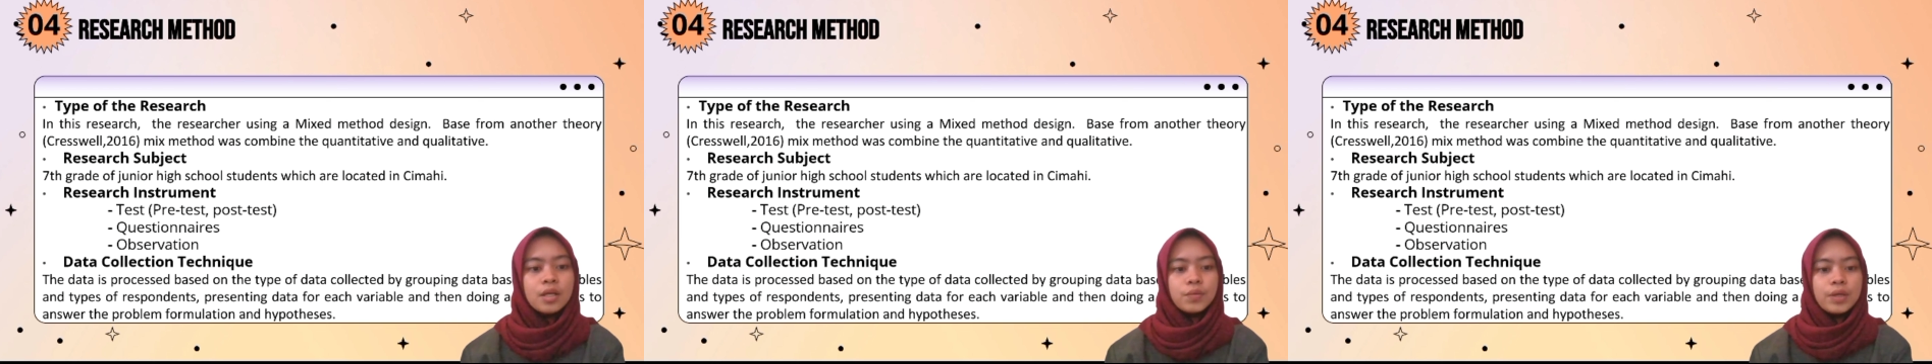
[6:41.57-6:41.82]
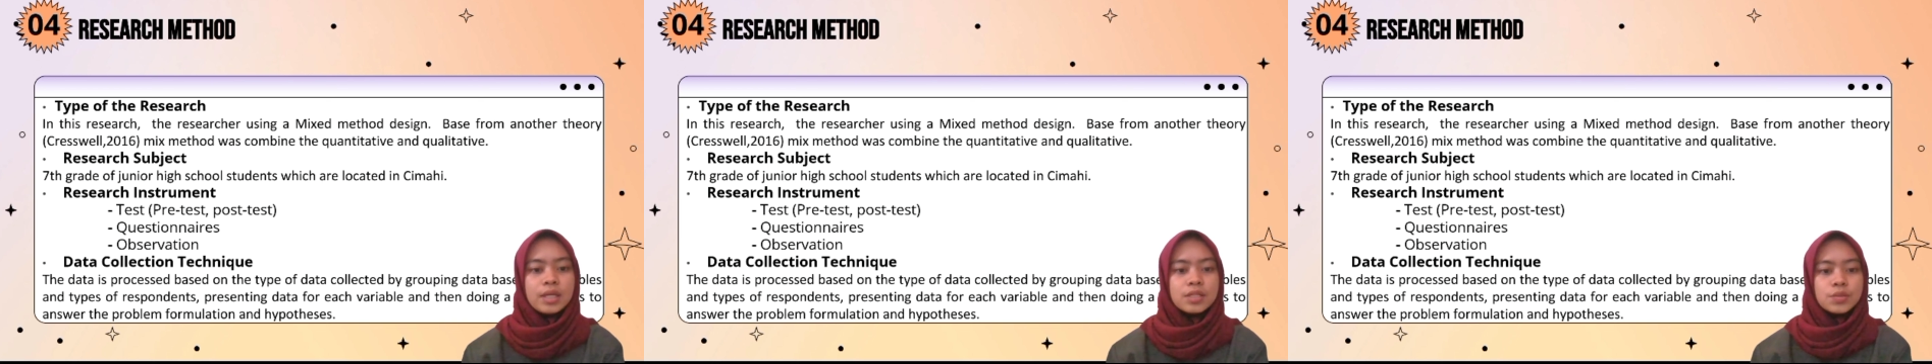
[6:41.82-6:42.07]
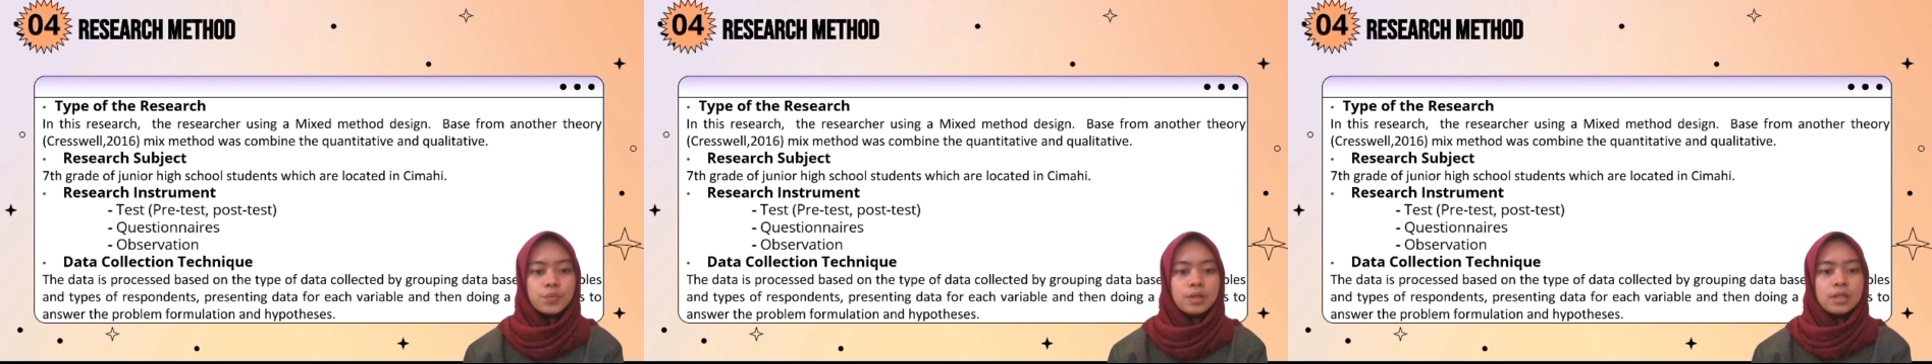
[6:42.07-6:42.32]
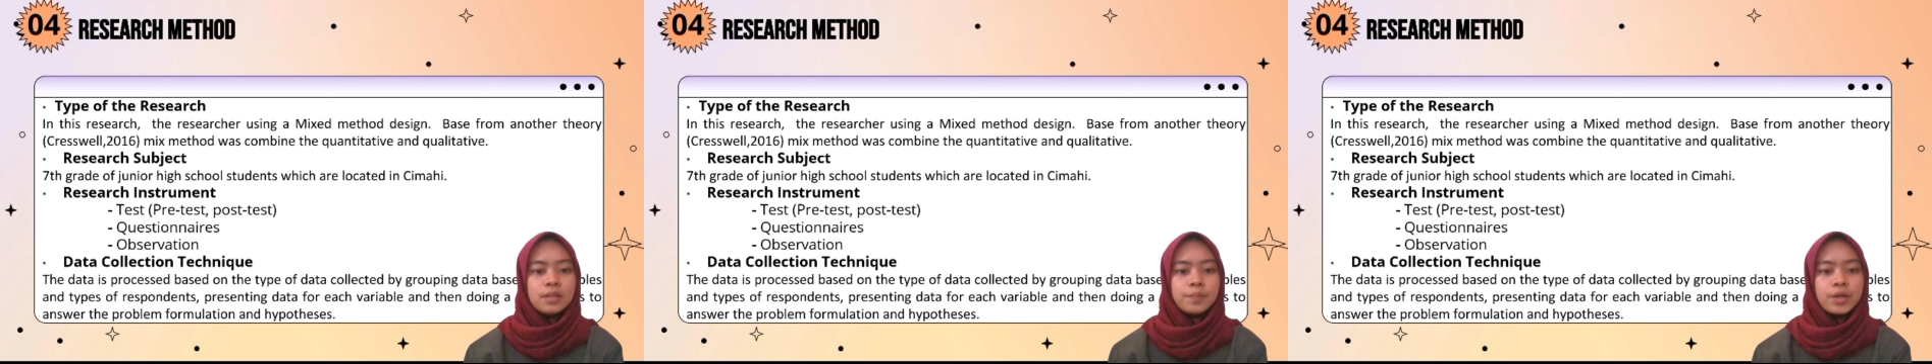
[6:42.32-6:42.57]
to
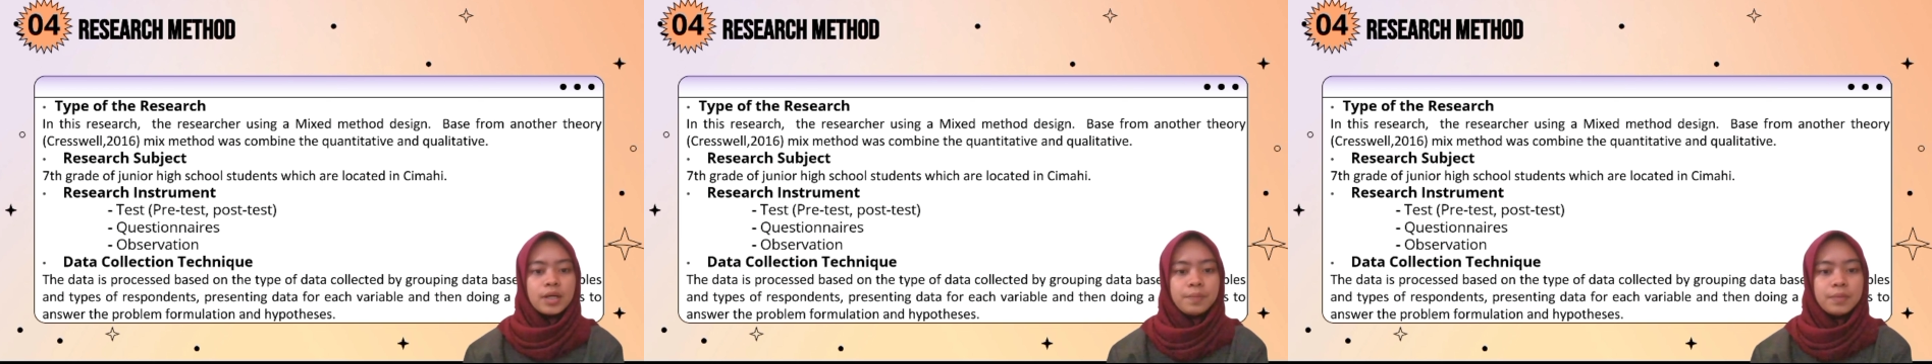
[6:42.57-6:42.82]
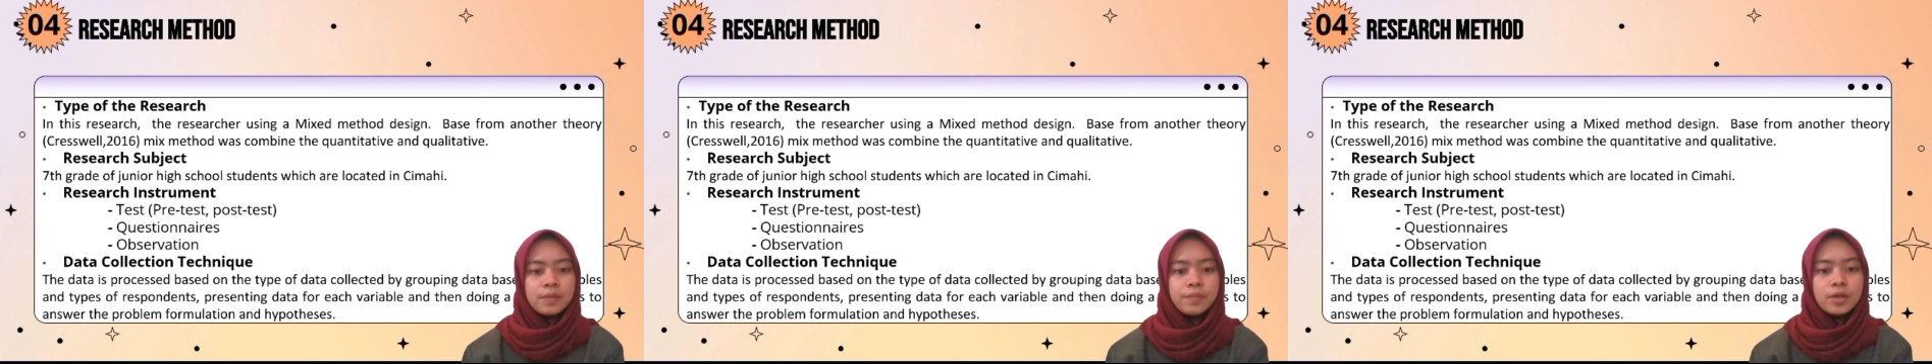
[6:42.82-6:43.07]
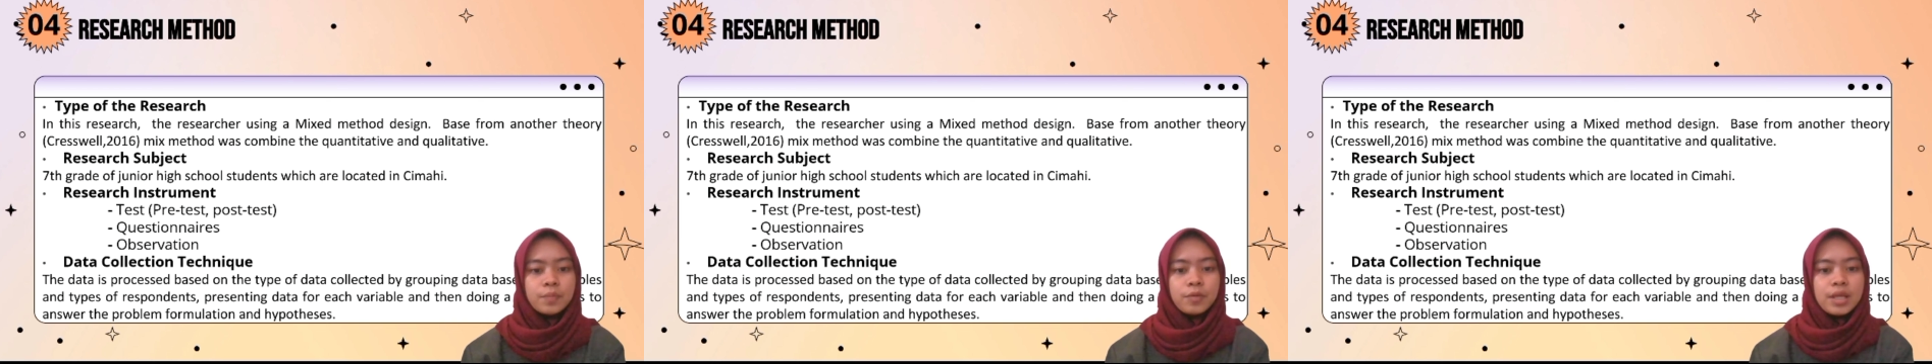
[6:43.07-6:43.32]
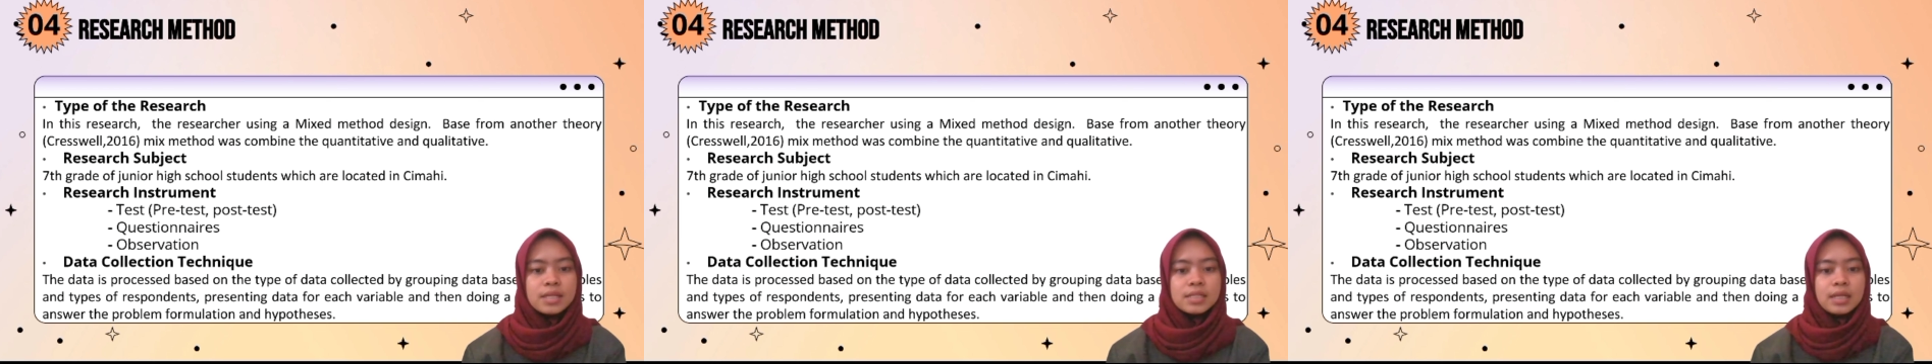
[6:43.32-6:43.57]
ensure the problem
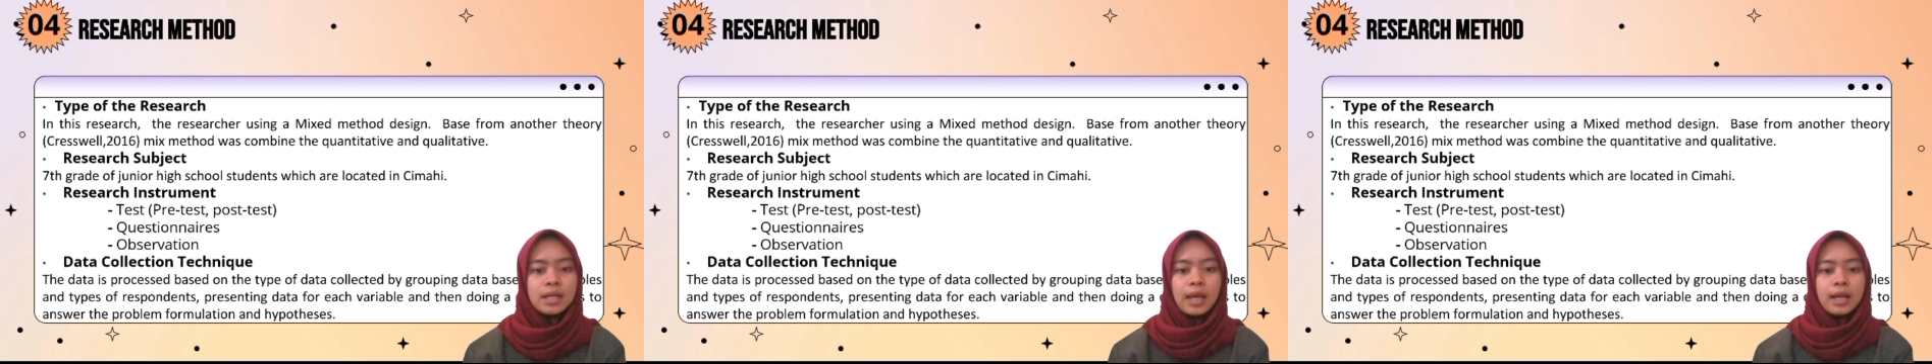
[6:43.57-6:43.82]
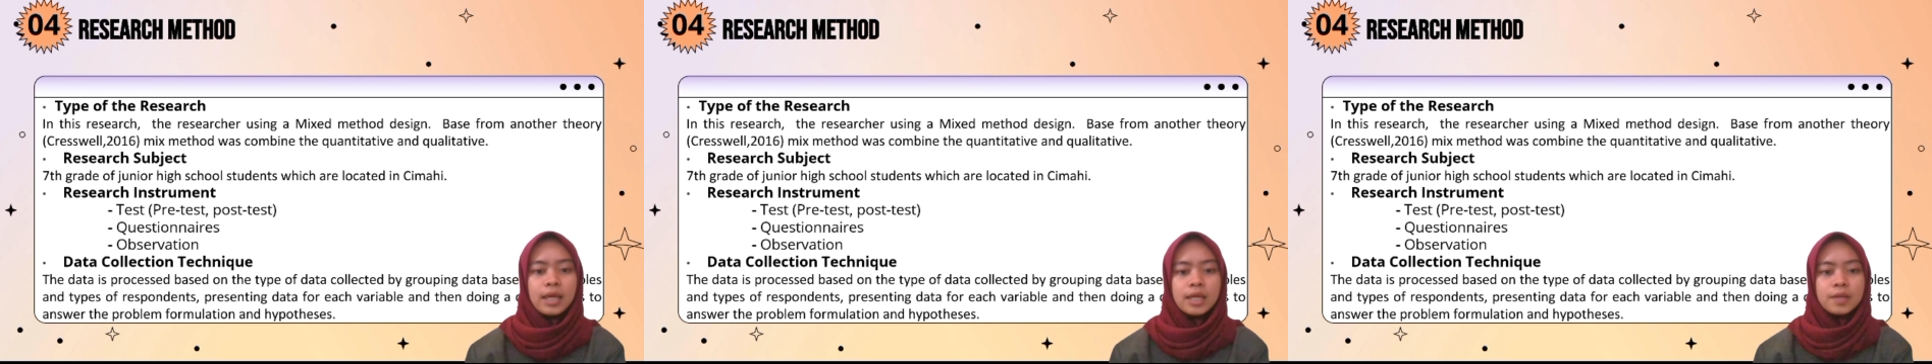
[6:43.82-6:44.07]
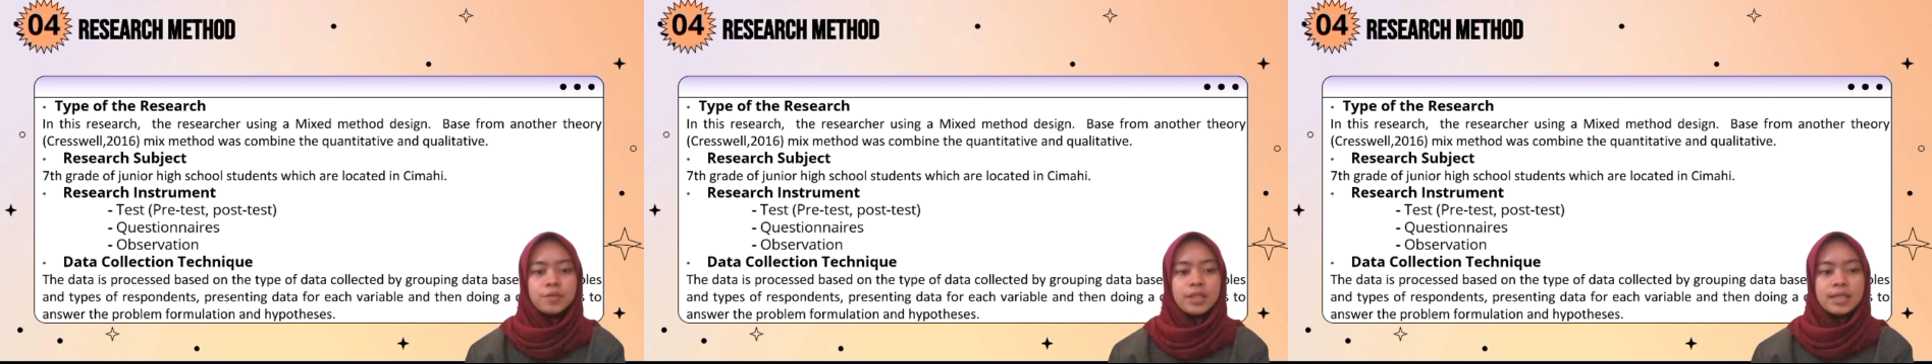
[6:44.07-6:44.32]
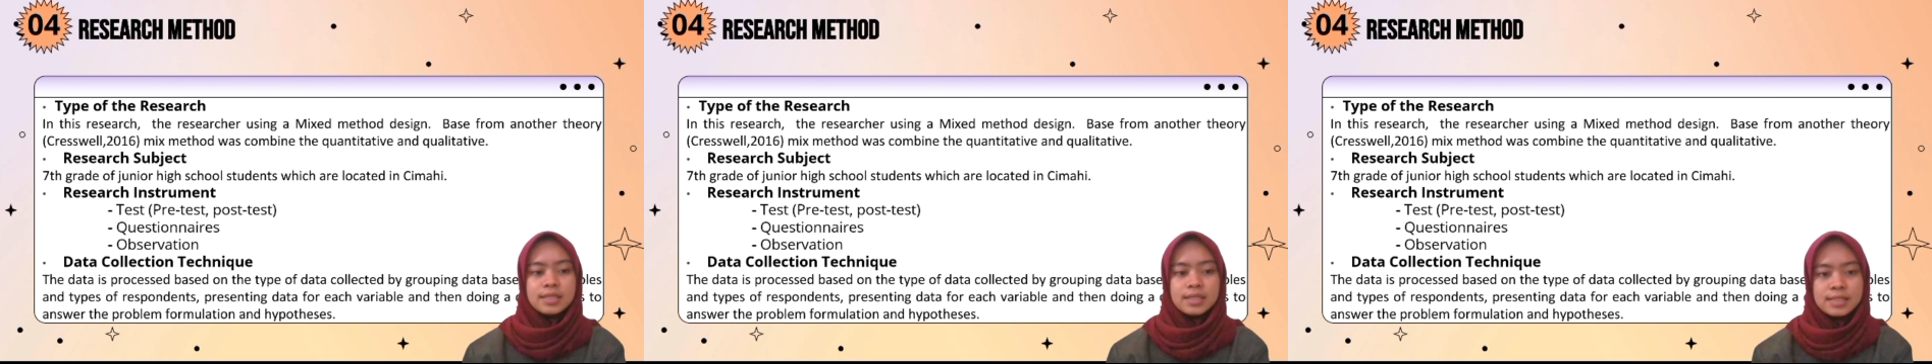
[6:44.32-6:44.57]
formulation and
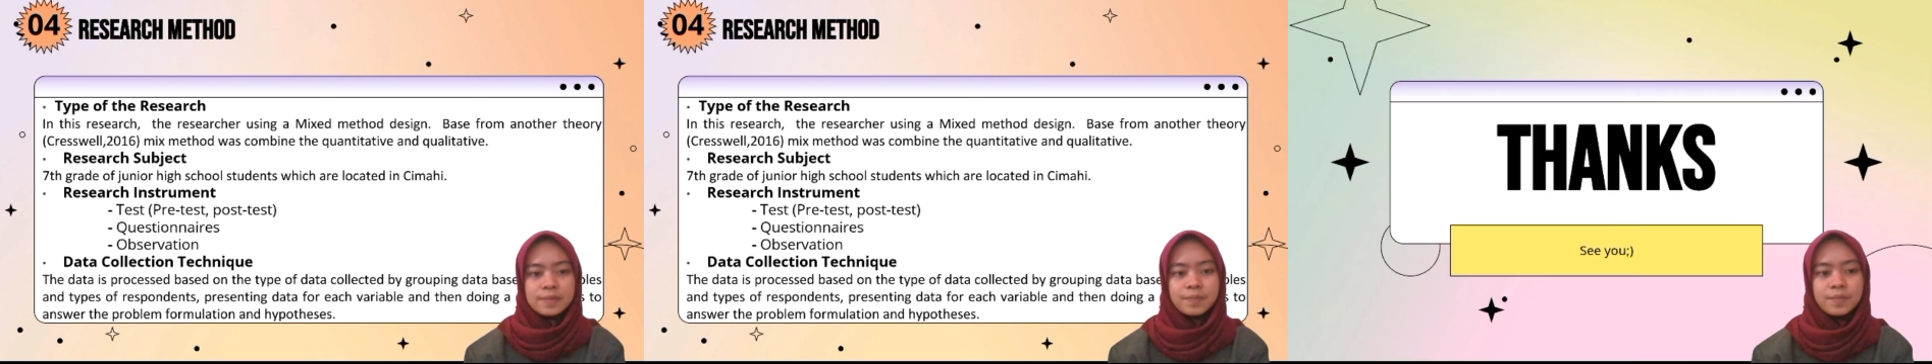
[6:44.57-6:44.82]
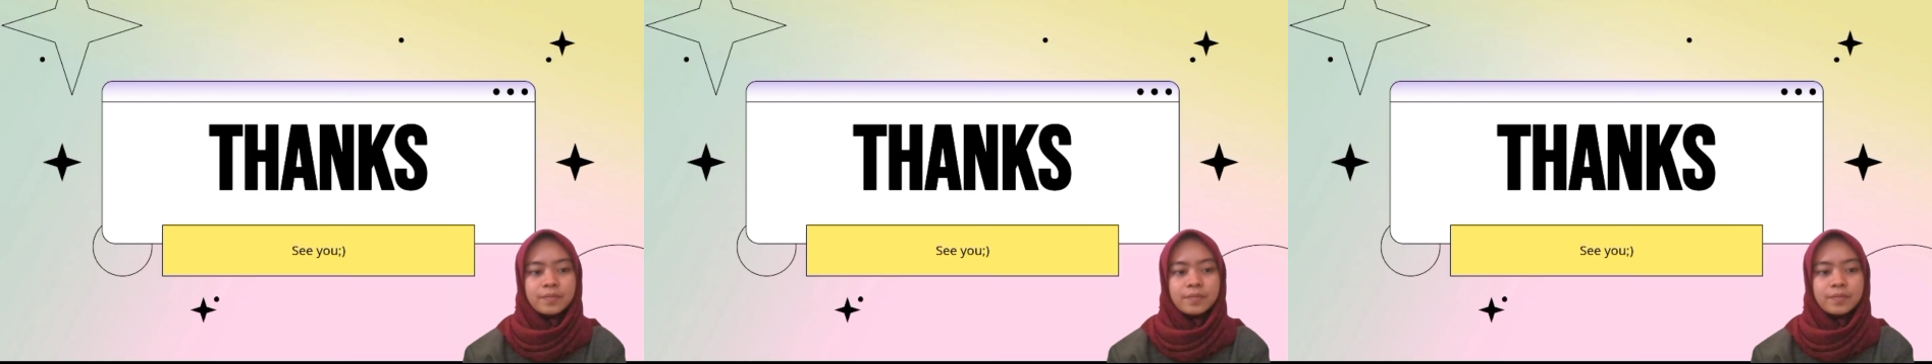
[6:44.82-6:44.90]
hypothesis.